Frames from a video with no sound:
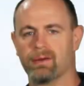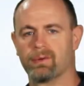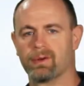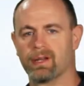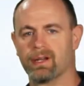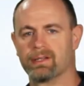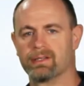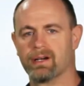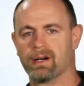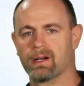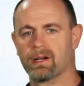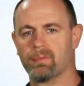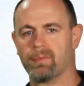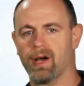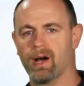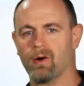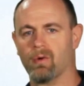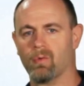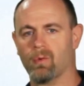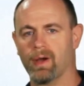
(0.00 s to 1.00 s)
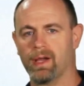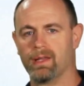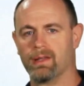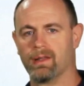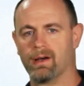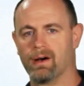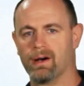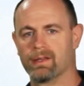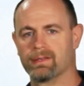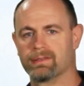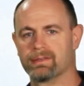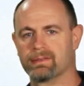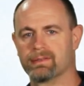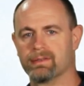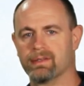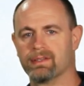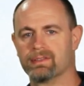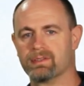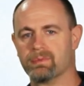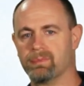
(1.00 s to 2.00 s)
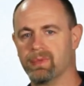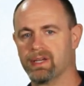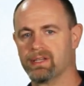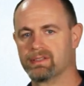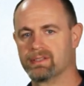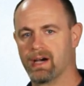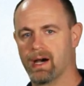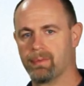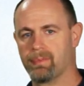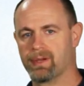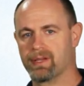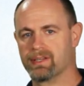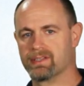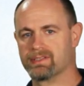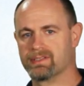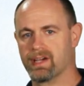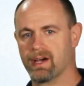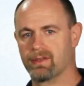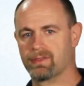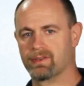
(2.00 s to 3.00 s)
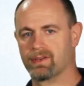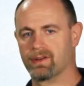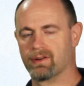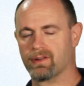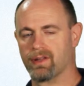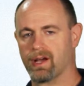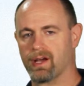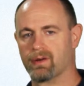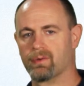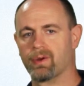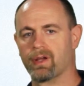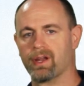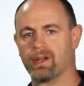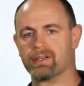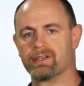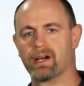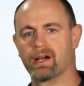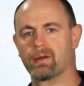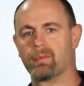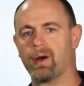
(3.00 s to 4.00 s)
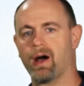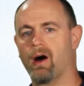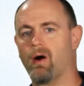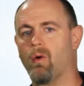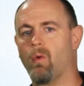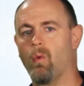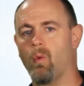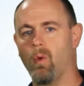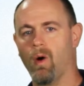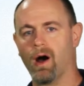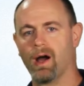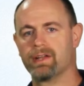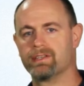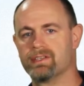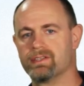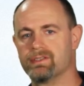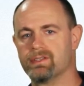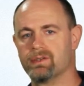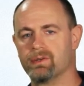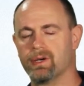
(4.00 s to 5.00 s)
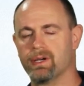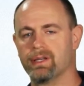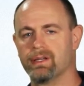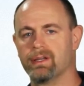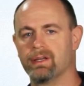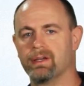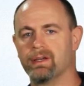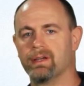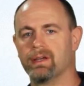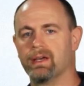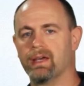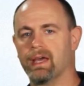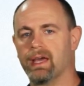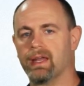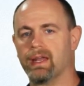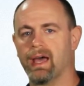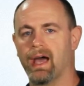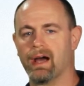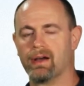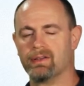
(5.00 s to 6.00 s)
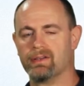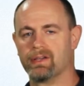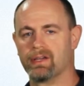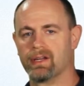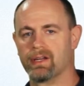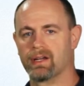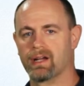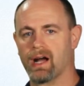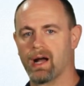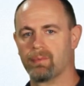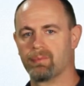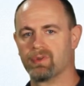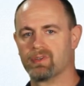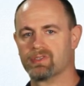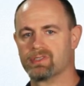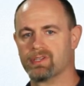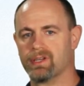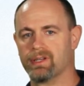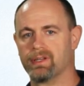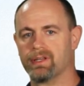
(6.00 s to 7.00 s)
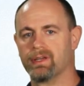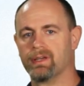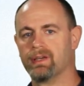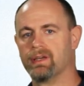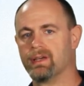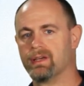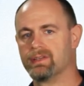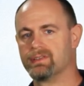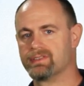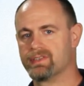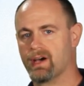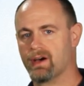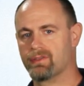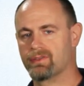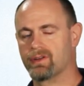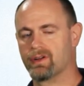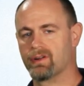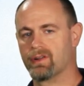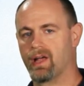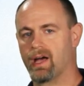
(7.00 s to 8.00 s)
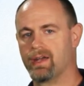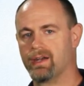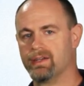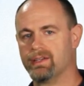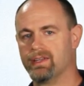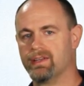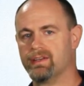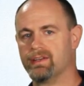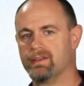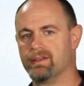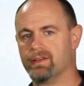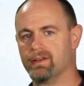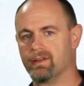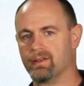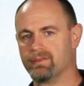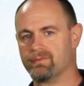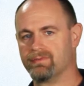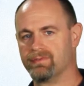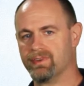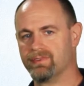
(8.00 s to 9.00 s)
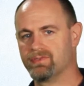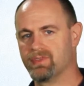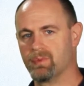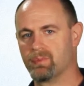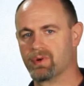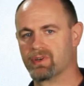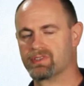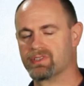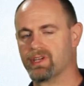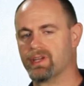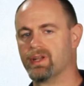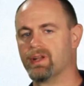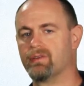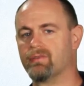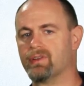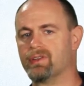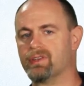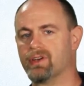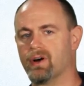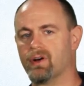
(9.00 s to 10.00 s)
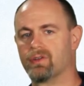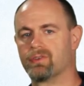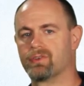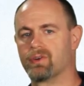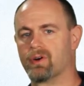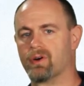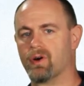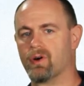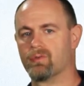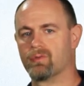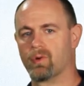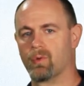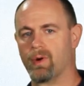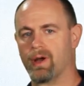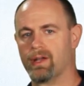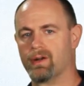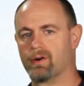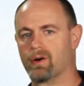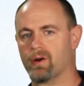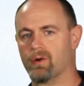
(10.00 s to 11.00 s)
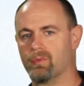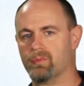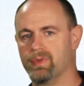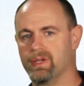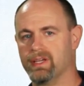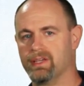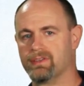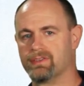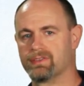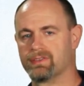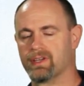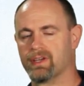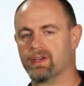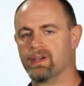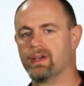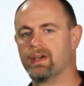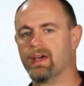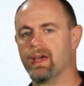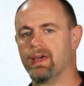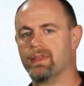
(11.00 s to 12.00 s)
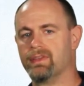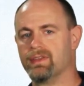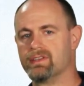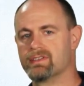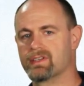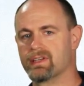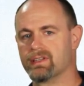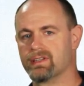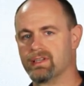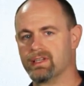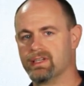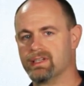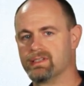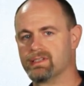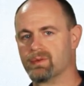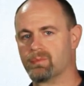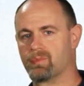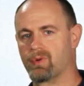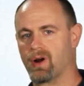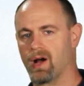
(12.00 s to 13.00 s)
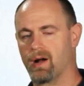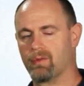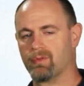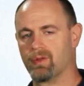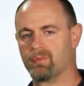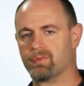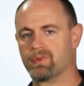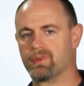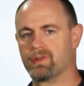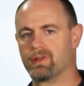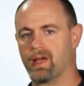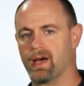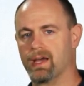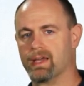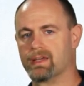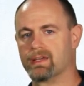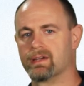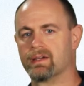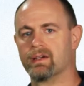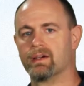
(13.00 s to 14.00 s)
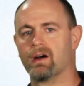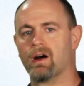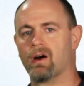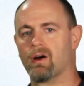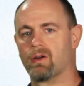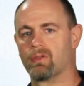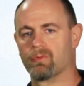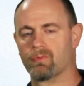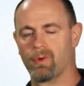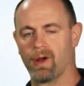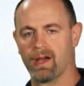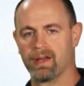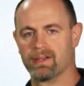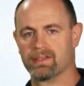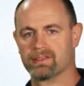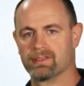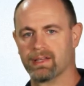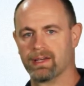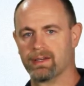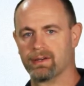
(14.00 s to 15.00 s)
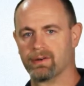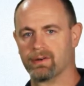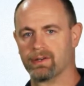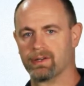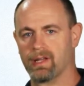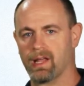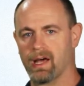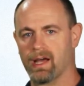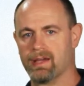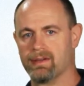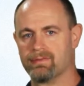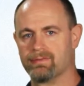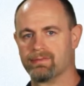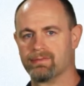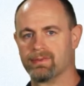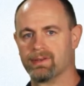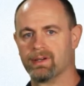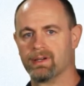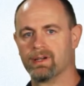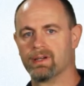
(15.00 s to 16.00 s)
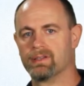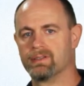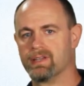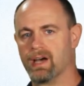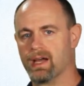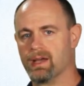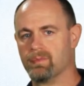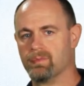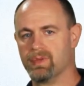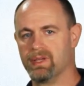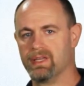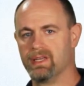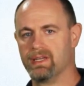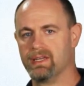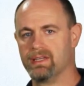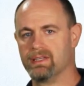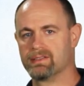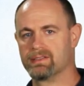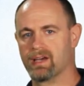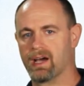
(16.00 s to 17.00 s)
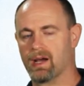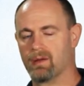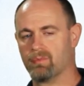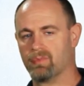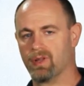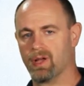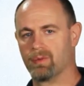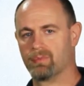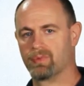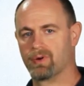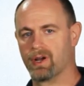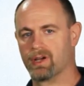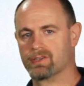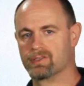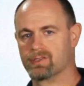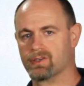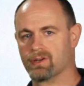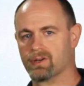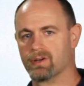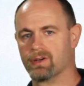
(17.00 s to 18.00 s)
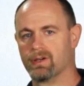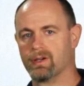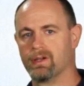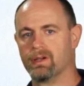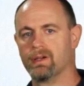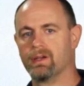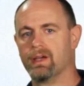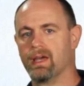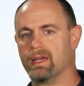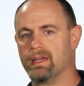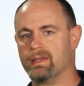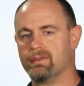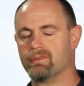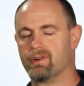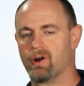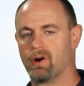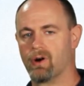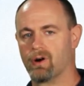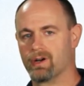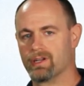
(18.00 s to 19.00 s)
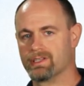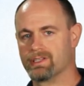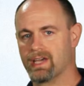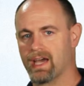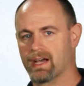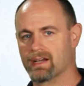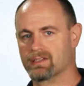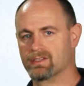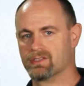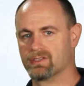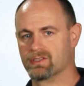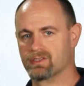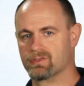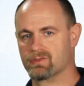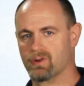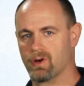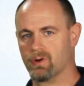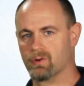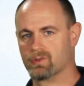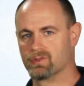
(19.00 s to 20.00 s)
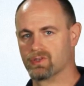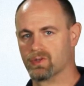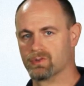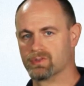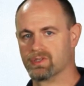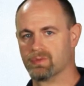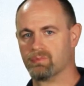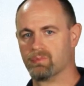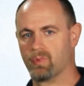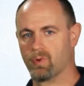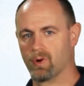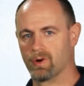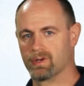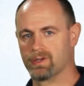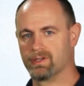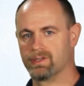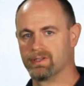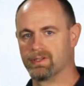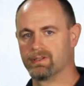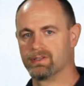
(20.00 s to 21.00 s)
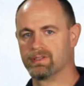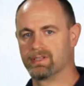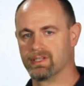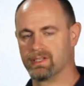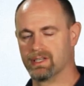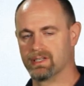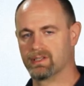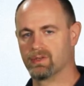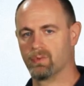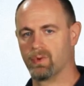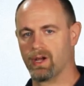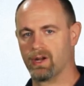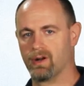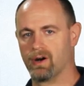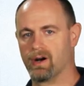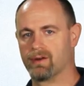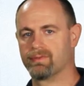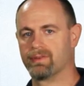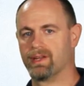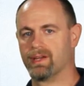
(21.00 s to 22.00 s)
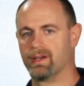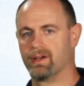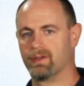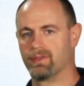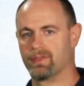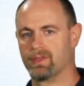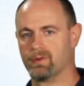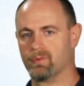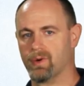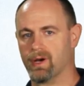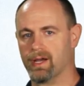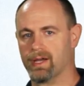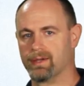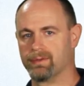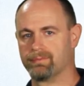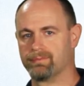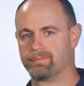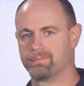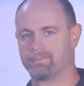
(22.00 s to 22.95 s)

we're going to talk about weight loss. It's a big topic in South Carolina. We're going to talk about why to do it and how you can accomplish it. In South Carolina, nearly 50% of adults are overweight or obese, and these can lead to problems like arthritis later in life, diabetes, high blood pressure, and even heart attacks and strokes. So it's important to get the weight off in a healthy way.